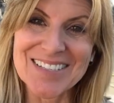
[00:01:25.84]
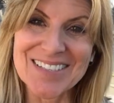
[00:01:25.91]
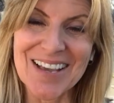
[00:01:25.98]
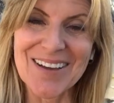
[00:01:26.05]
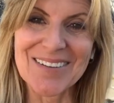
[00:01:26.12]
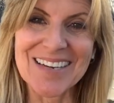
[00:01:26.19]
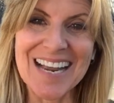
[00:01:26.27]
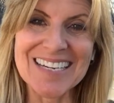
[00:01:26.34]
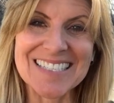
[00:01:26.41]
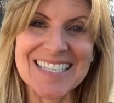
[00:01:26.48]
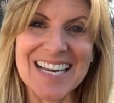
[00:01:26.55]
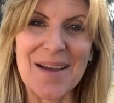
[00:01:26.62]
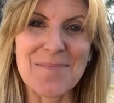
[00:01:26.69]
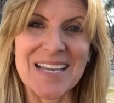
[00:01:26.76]
So next
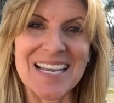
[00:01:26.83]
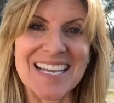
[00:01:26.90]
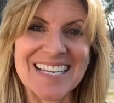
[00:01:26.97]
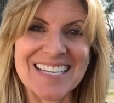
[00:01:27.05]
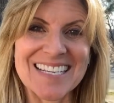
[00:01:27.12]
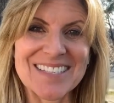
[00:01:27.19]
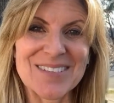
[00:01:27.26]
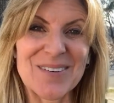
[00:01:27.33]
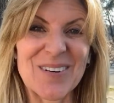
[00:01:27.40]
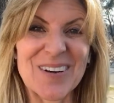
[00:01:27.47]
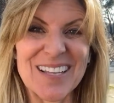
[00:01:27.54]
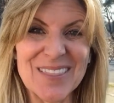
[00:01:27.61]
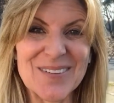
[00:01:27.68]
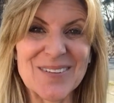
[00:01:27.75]
step is
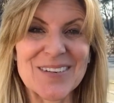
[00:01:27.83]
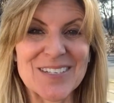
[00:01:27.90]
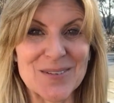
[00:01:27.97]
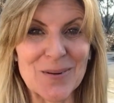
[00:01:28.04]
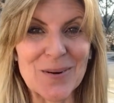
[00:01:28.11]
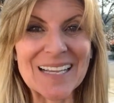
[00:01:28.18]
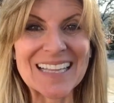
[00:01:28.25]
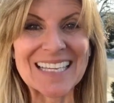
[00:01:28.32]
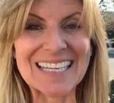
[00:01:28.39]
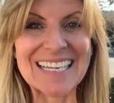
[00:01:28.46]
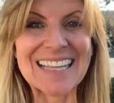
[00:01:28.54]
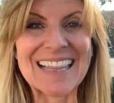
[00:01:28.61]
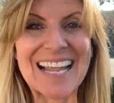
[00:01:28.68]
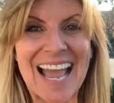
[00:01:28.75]
going through a toilet
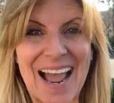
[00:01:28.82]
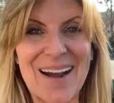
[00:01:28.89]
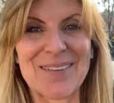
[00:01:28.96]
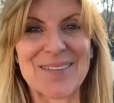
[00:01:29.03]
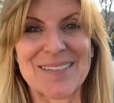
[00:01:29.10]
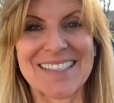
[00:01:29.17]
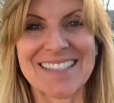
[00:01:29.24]
in the house.